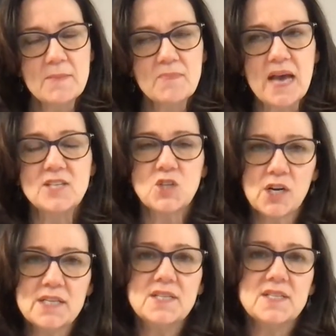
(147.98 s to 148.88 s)
I
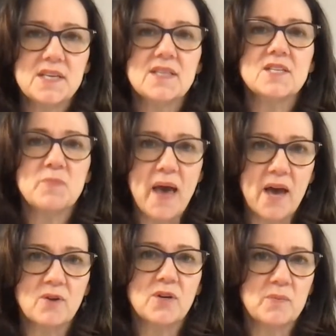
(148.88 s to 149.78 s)
started to see this
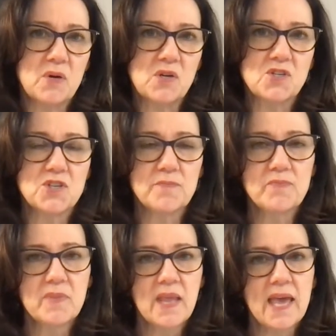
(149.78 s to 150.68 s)
pattern emerge.
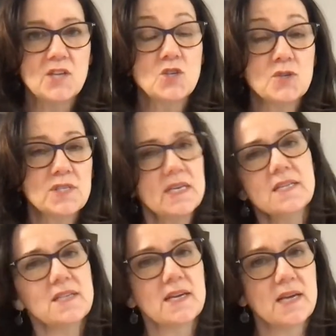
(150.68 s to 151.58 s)
And you'll see,
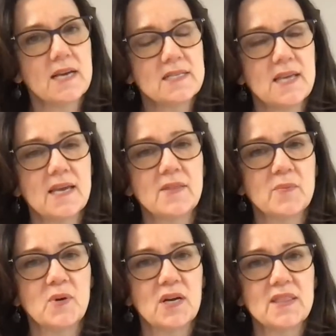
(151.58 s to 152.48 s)
as I say in the
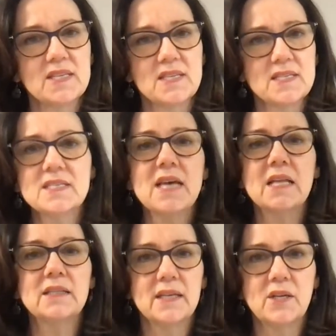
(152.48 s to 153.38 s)
book, this isn't a
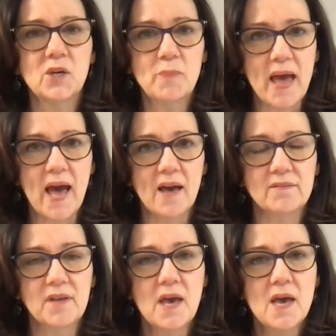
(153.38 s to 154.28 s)
linear
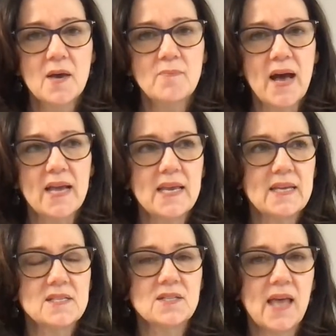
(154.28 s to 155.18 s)
path, but it
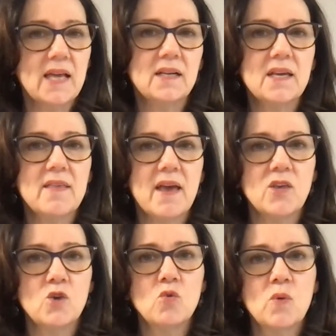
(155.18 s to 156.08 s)
is likely that
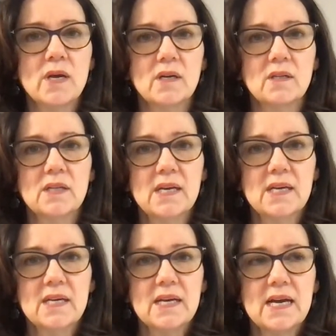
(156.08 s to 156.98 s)
you will
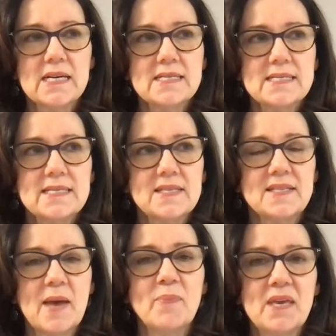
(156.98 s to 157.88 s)

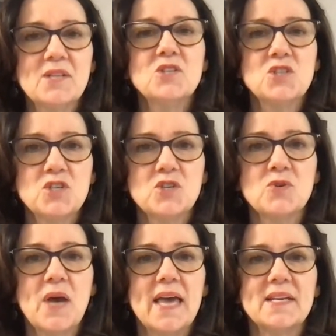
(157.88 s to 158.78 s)
step
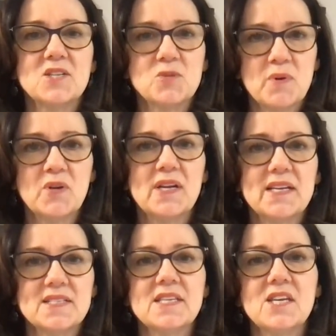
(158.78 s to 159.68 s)
into and
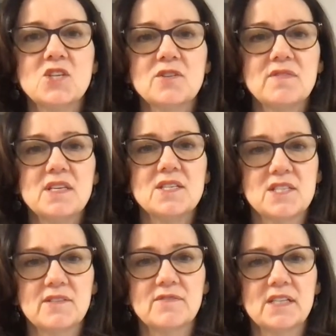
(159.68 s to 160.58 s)
experience each of these
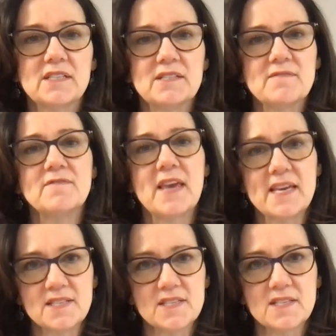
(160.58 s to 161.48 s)
different
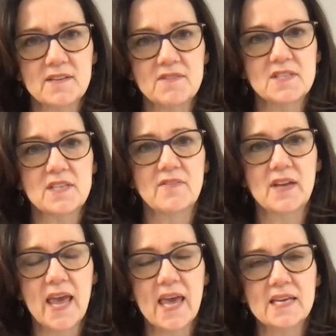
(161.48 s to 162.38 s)
phases of the 7
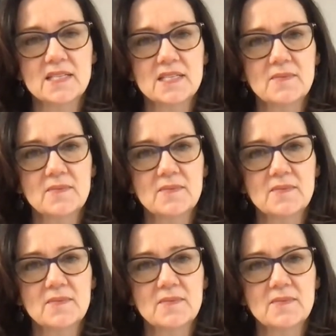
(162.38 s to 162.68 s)
A's.